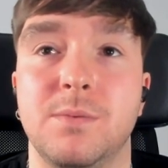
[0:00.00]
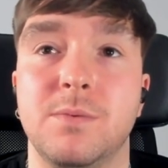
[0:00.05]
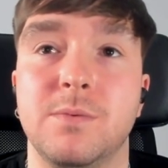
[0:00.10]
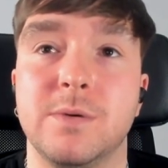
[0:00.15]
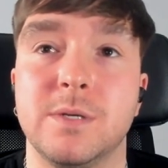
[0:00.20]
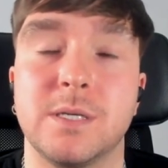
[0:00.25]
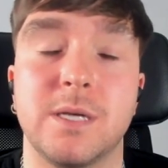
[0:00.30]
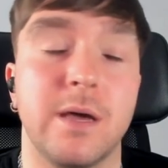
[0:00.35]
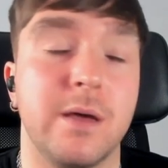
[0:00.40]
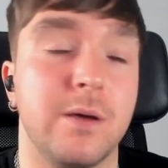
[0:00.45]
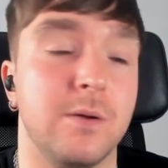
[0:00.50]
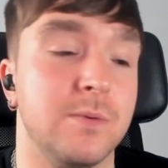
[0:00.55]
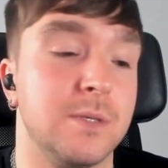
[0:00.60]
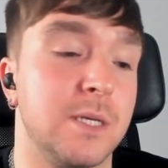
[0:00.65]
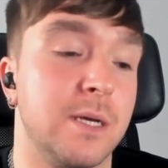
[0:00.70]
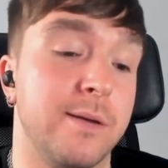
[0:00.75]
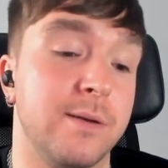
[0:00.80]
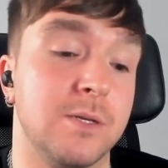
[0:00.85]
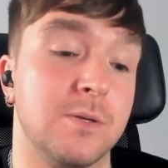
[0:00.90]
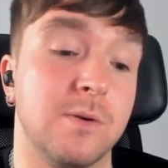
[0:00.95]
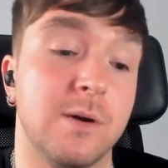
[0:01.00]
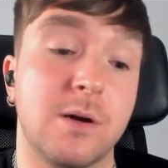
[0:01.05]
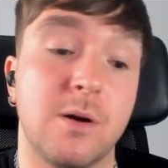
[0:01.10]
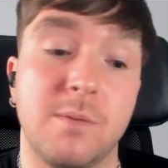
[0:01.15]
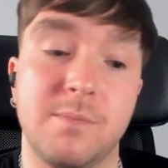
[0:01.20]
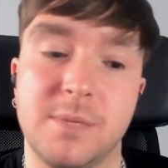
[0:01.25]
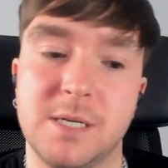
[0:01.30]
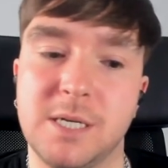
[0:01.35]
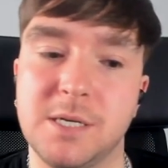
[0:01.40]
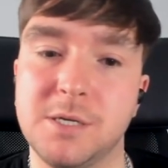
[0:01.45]
was go- was going to a
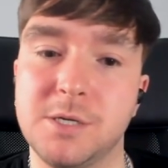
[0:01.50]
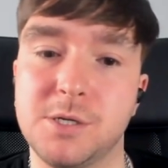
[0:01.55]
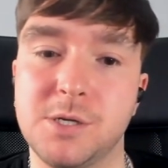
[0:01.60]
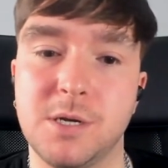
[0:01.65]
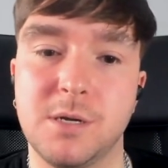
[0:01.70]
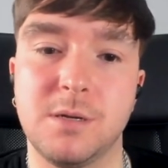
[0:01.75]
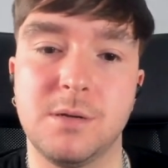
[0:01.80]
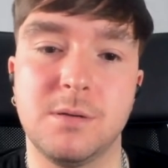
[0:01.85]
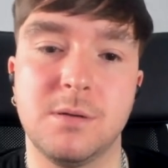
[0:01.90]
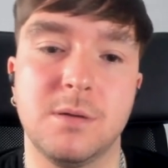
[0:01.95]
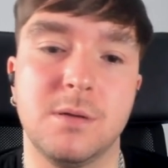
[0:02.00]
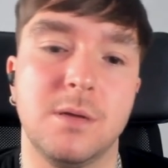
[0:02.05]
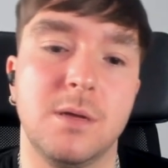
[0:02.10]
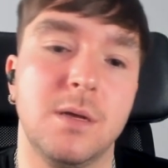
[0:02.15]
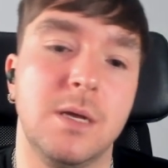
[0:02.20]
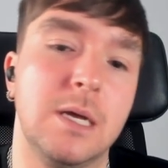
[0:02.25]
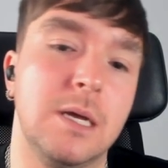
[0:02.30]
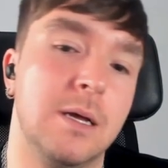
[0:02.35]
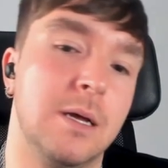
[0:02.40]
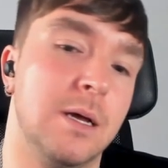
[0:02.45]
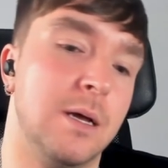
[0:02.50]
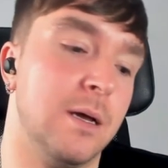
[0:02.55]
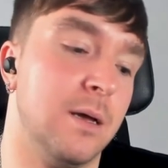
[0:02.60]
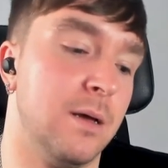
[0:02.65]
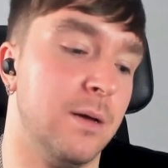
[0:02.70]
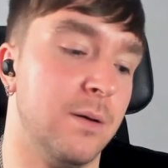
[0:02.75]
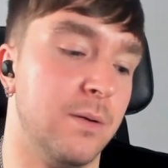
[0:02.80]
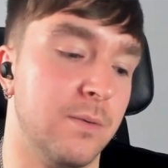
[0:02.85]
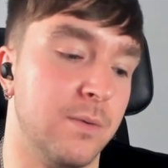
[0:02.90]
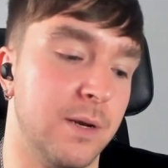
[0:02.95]
competition
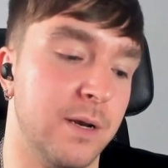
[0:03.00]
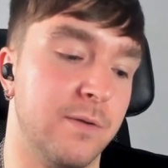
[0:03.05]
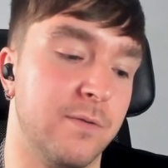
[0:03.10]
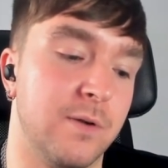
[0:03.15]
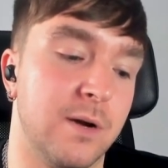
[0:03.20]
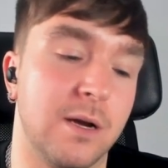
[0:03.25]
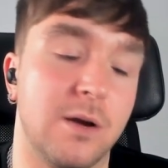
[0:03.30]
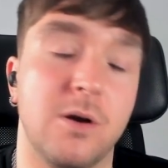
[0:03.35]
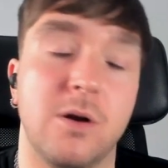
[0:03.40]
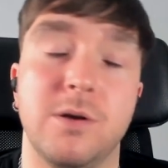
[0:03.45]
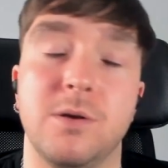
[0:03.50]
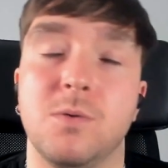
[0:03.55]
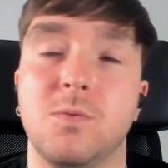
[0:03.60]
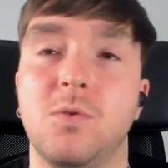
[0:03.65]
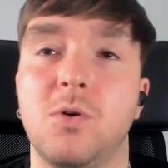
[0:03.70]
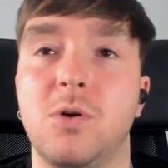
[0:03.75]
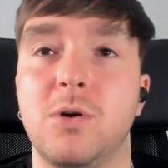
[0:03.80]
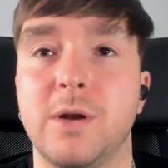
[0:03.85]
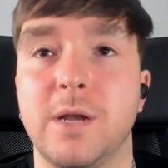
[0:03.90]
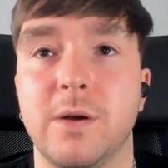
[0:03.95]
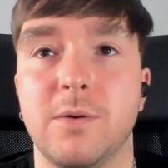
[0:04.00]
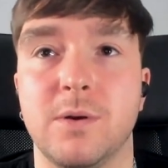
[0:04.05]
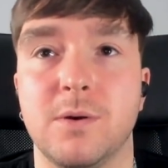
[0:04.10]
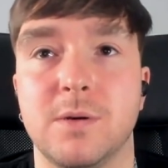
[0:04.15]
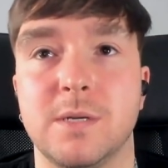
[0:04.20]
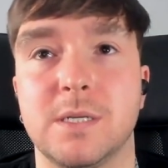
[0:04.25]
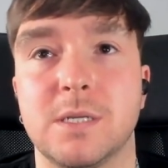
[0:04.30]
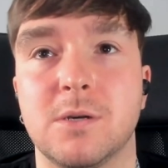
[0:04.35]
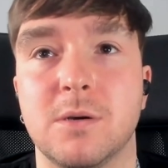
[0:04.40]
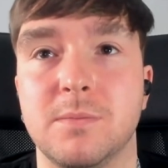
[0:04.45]
uh, whenever i got an award i would
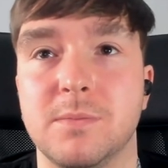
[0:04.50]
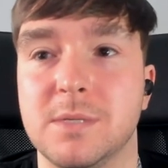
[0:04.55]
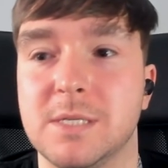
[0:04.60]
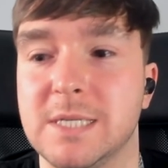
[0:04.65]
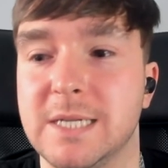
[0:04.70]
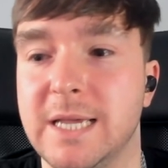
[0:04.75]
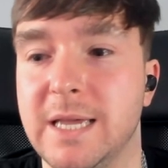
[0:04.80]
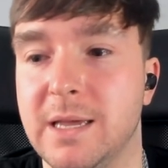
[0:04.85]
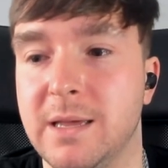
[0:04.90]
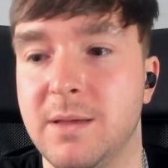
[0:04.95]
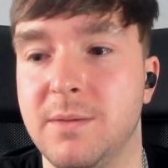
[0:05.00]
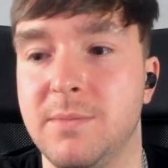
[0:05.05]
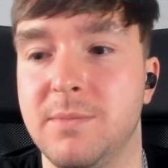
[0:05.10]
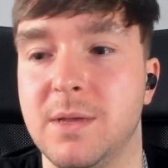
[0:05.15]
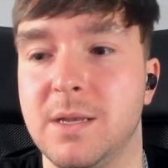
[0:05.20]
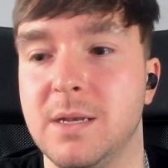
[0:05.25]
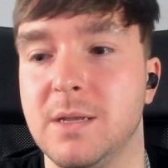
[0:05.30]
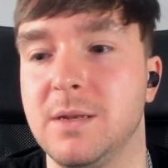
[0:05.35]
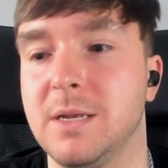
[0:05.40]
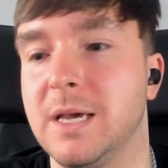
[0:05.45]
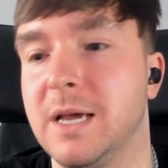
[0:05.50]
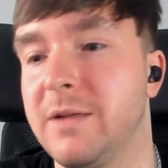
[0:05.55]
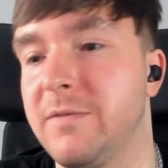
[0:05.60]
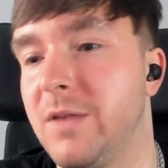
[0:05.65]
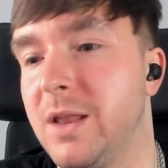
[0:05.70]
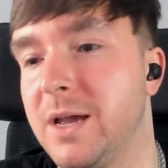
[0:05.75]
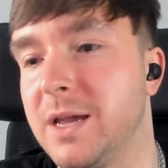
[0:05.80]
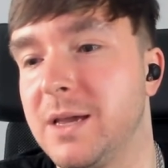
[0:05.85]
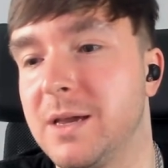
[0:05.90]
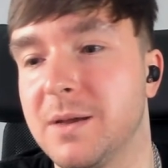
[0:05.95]
always come and see him and he'd have
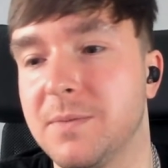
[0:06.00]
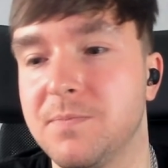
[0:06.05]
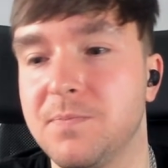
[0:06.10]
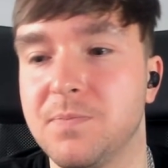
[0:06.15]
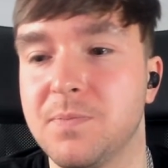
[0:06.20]
like